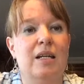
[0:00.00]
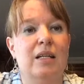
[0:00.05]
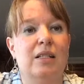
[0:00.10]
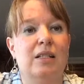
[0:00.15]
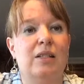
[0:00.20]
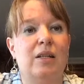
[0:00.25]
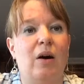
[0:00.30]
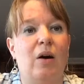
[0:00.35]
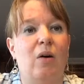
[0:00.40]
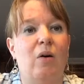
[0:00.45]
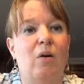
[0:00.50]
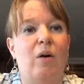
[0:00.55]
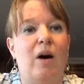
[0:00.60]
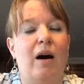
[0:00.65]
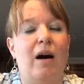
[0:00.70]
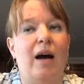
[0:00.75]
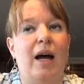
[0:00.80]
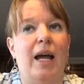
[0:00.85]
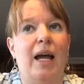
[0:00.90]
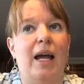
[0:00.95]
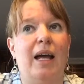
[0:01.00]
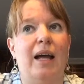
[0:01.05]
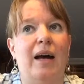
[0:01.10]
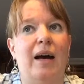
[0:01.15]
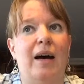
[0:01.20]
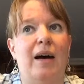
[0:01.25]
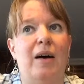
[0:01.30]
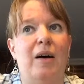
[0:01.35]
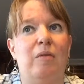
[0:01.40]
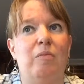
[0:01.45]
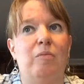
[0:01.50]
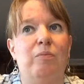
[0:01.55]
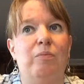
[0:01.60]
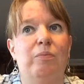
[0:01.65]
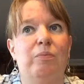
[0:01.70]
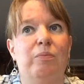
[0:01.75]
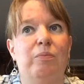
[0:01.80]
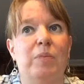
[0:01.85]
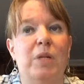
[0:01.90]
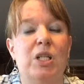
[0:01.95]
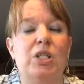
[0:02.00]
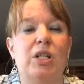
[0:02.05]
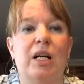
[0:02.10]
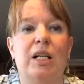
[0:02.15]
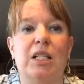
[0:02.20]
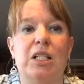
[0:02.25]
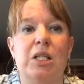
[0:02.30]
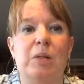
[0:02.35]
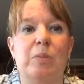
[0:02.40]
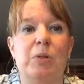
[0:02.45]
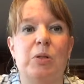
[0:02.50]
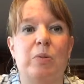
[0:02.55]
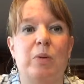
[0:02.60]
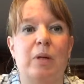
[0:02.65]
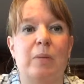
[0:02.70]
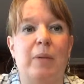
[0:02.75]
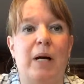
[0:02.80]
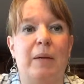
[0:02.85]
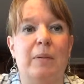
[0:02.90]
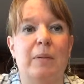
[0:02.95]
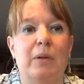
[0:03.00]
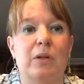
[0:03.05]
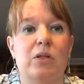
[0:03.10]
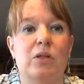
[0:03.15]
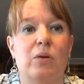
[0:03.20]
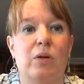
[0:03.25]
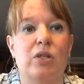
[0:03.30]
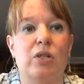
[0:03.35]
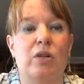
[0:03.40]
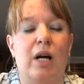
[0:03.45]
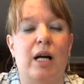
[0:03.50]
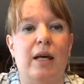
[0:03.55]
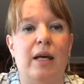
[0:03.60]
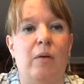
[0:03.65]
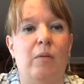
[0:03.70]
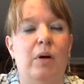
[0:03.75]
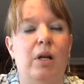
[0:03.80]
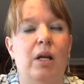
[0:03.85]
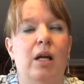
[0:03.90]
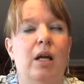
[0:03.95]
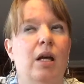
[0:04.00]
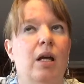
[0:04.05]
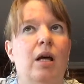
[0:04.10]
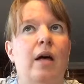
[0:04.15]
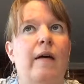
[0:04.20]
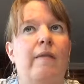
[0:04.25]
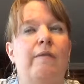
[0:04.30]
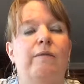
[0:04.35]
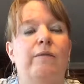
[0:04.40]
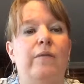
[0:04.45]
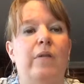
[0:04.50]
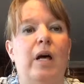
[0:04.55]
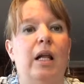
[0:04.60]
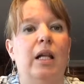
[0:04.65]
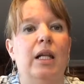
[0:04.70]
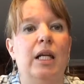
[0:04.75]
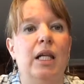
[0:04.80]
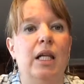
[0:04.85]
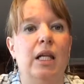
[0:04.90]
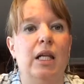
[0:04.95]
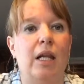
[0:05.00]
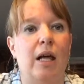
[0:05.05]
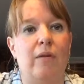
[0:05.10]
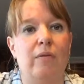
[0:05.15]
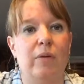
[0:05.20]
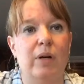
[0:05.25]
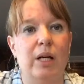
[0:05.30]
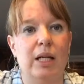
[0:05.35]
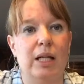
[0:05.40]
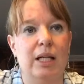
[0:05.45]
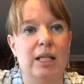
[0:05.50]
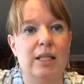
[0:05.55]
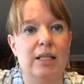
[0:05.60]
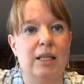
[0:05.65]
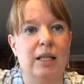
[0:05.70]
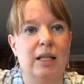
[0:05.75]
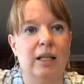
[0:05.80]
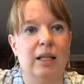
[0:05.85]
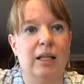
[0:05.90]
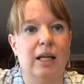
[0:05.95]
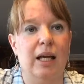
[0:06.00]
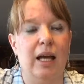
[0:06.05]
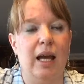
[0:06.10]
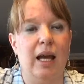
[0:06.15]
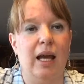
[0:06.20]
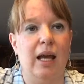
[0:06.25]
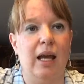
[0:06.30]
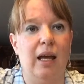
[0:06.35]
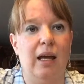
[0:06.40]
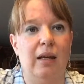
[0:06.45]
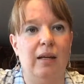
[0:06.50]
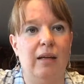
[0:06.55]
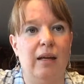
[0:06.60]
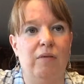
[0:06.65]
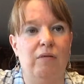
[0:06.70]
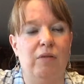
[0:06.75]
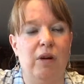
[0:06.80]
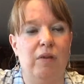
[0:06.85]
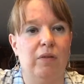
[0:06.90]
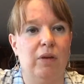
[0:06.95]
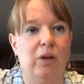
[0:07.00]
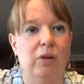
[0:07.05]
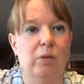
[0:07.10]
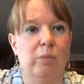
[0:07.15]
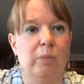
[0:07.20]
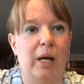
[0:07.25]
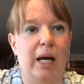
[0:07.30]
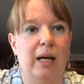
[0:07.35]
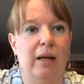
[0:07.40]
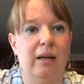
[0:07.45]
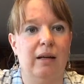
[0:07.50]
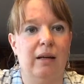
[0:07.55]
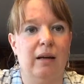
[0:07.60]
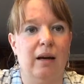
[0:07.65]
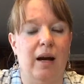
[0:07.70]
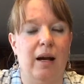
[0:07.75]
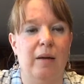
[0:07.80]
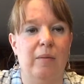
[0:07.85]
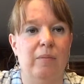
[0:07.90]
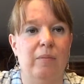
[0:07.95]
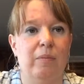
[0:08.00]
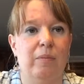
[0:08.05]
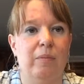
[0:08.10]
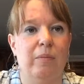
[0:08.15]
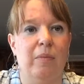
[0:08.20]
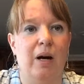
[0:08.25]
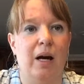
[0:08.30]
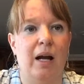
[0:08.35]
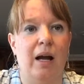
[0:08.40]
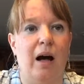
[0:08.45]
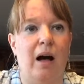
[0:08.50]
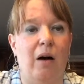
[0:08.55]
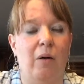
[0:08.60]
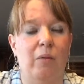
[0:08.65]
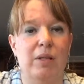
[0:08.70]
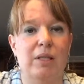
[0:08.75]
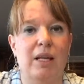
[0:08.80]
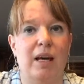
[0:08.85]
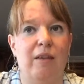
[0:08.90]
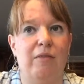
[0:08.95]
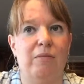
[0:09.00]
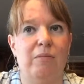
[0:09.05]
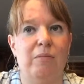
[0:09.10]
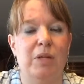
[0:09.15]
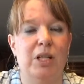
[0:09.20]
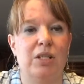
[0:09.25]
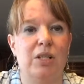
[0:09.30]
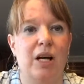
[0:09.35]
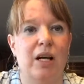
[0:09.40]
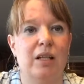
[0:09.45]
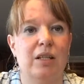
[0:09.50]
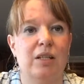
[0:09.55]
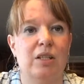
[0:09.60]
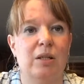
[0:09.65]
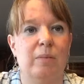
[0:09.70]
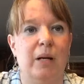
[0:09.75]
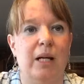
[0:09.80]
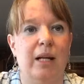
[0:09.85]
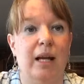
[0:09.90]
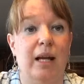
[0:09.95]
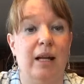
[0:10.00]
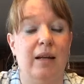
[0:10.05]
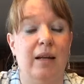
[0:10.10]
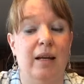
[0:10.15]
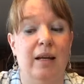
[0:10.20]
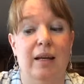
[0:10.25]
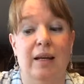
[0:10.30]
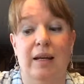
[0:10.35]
So I um, mint chocolate chip is pretty popular, so I tried that one. Fell in love with it instantly and have never looked back. I I always have mint chocolate chip on hand